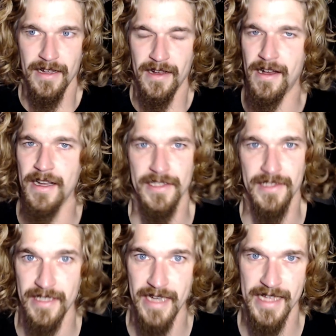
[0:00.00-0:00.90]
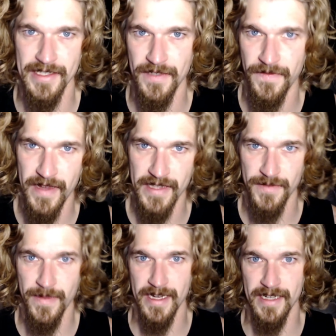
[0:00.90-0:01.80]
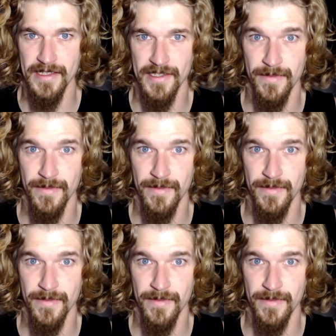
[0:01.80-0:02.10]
honestly, as a defense mechanism,